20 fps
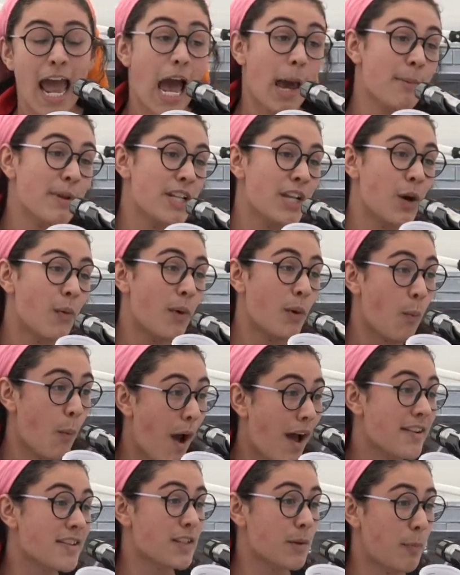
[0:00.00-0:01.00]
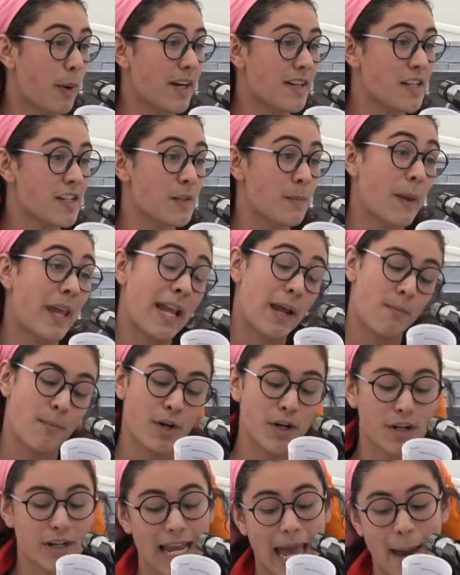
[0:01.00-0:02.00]
I mean, no one wants to participate in
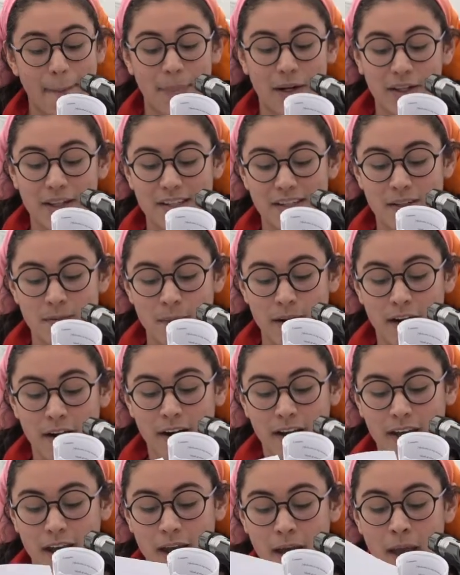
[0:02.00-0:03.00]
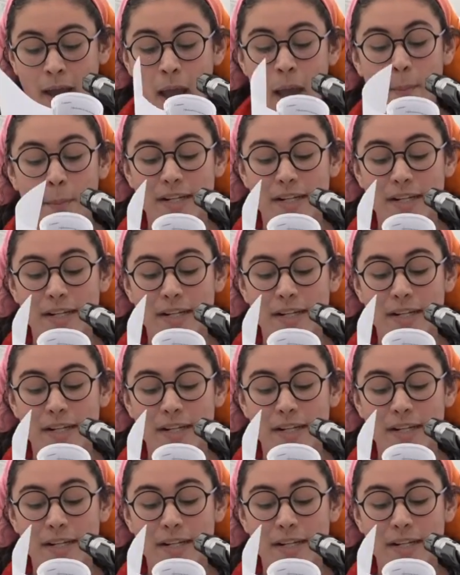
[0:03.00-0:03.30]
murder capitalist America,